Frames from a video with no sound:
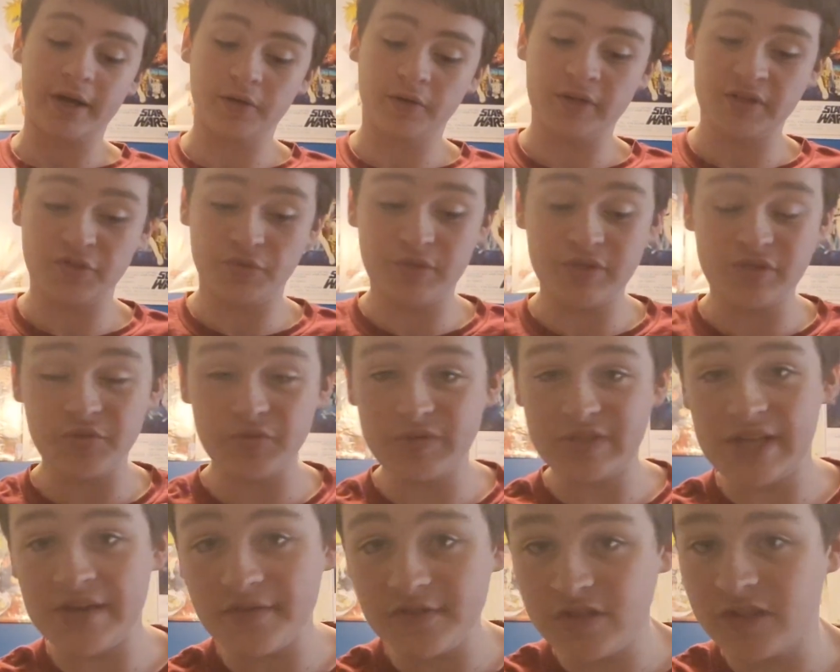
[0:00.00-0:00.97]
Okay, so this was
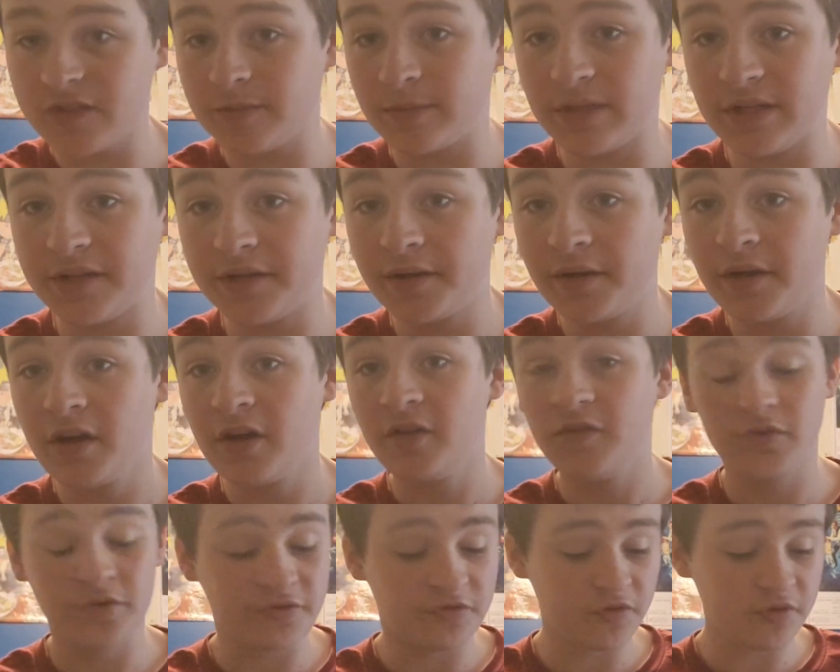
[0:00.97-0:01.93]
given to me
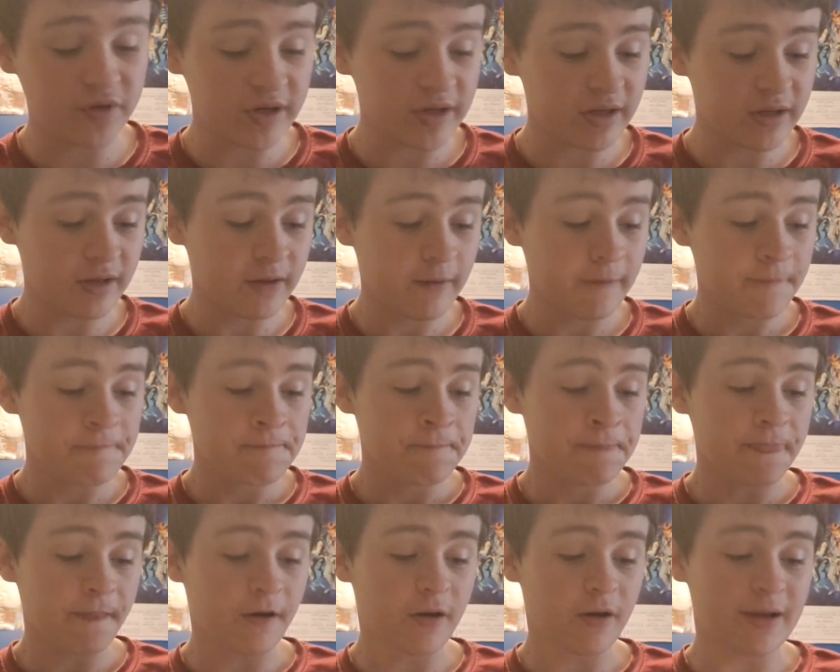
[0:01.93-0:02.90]
for free.
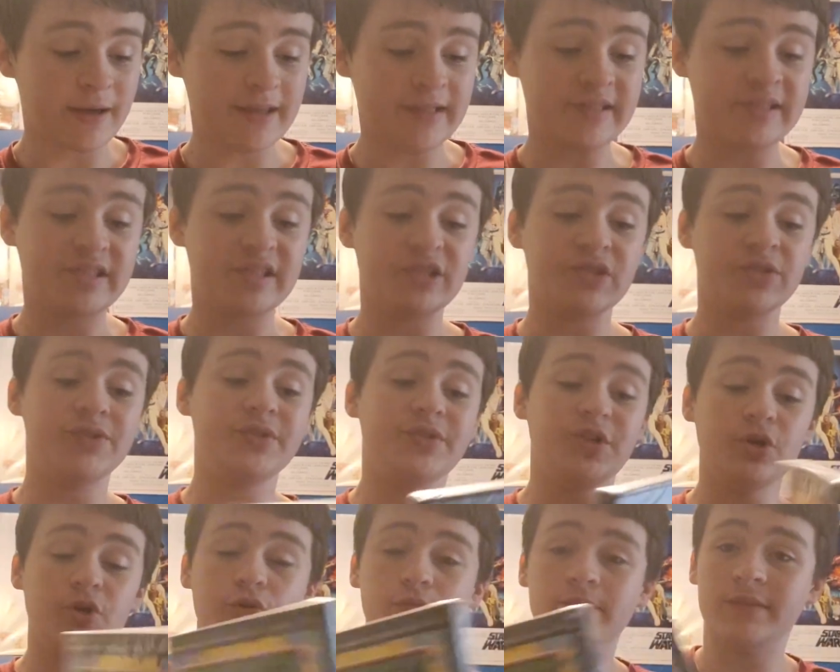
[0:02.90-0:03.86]
It is
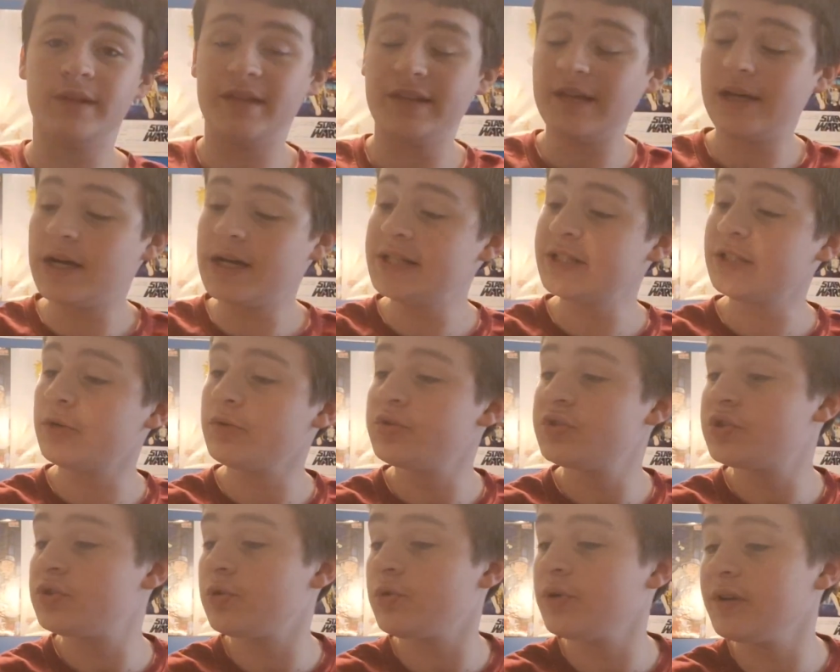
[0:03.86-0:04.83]
Doomed, The Untold
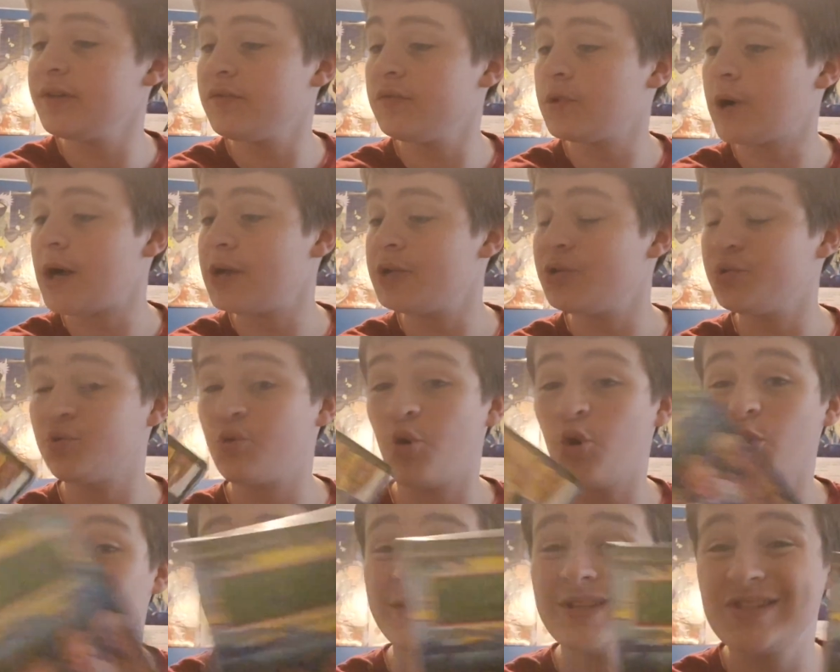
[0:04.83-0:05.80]
Story of Roger
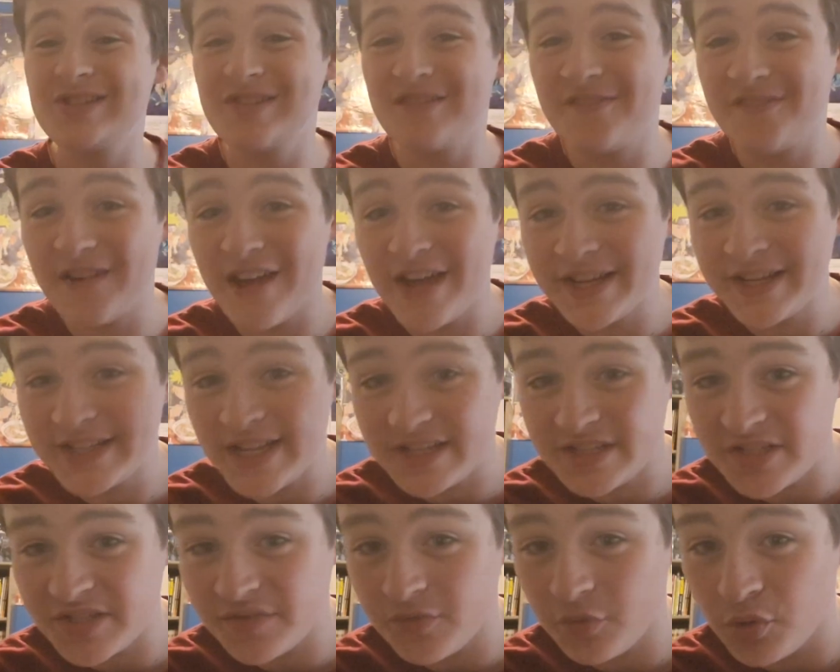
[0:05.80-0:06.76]
Corman's The
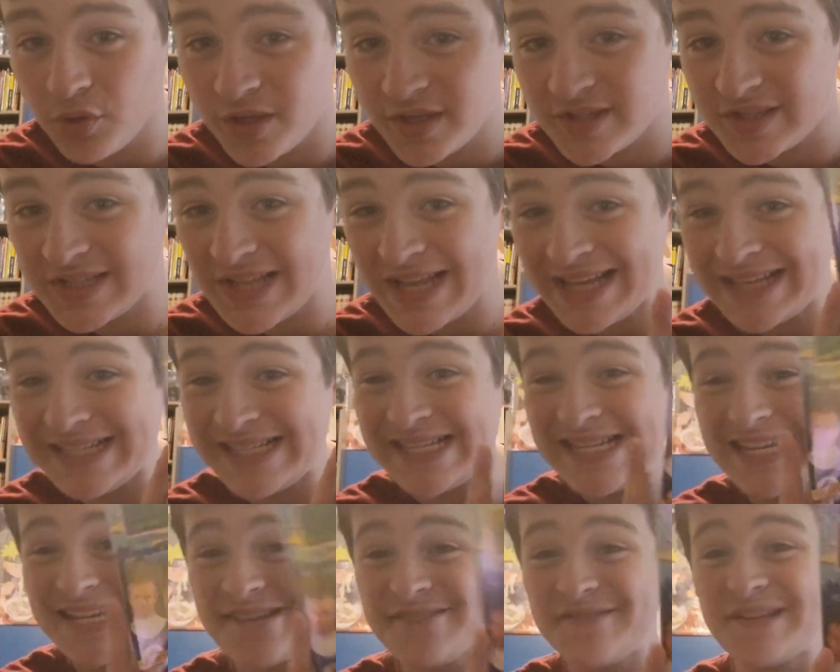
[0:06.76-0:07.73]
Fantastic Four. This is a
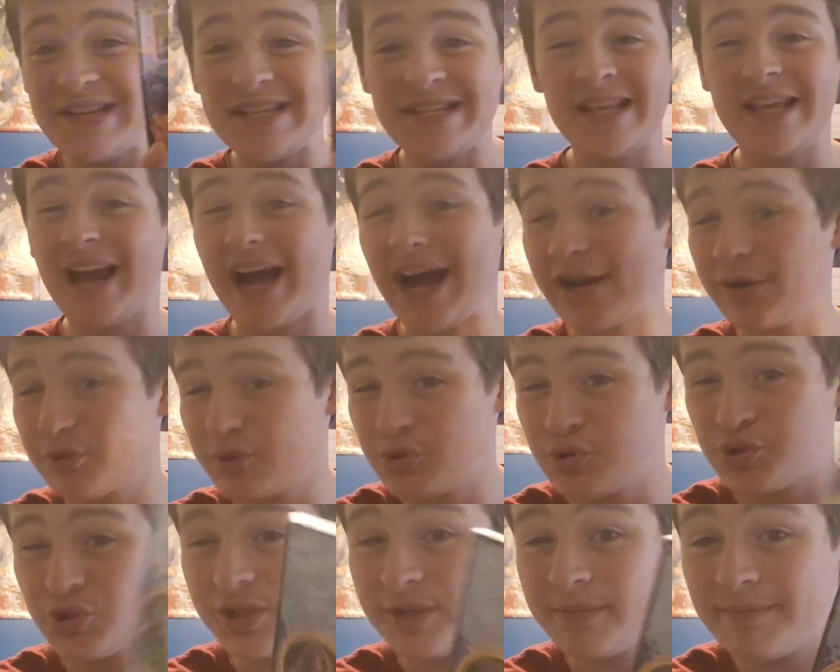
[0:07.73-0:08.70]
DVD. I don't
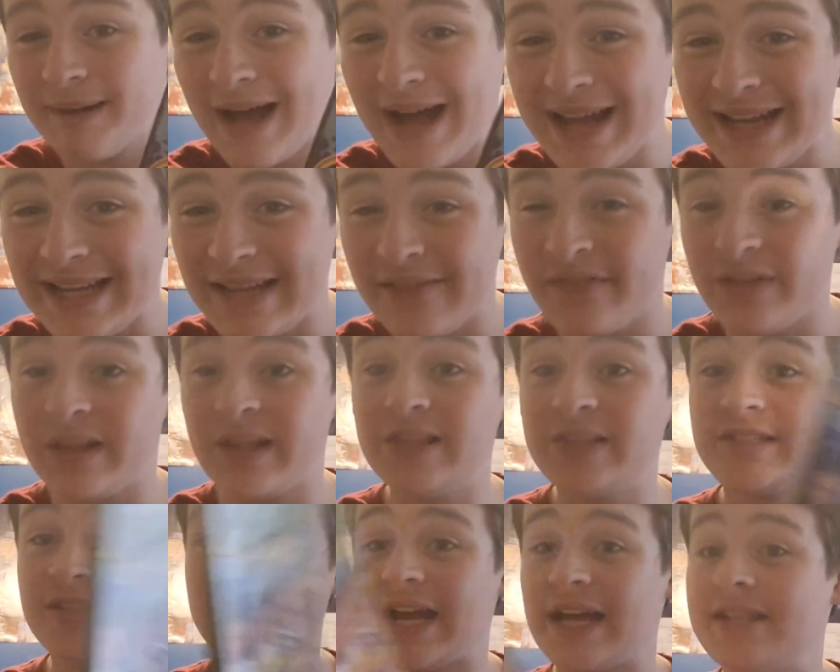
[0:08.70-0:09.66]
usually buy
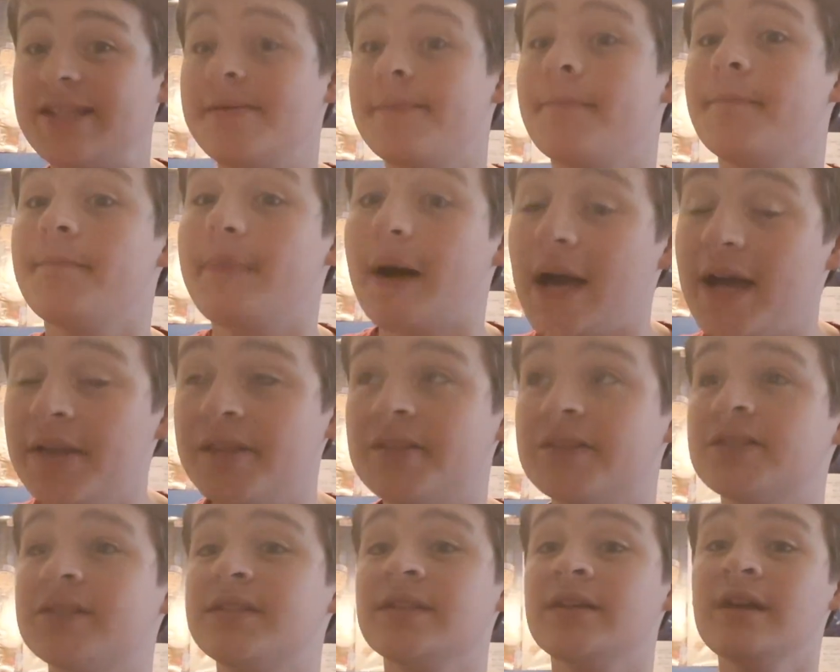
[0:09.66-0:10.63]
DVDs, and I didn't buy
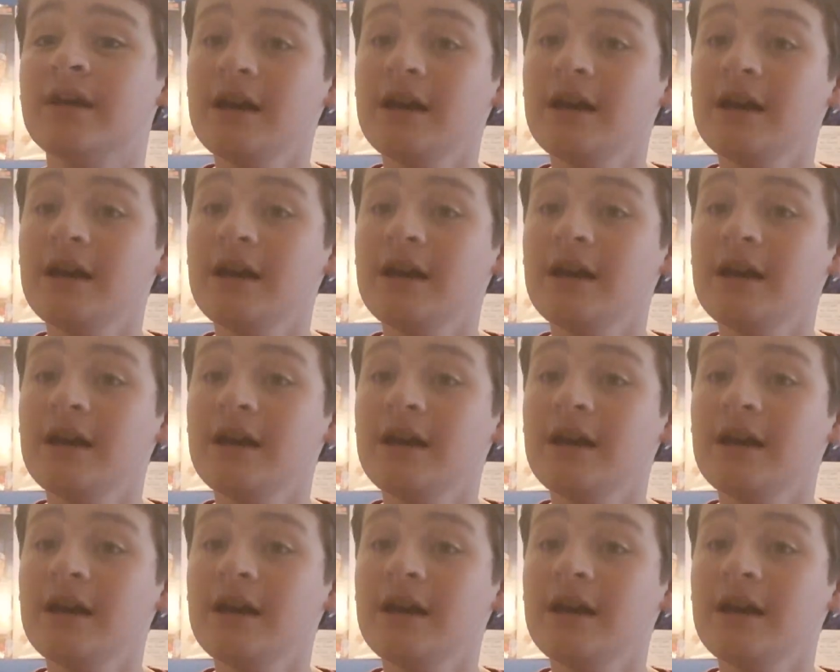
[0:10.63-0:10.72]
this.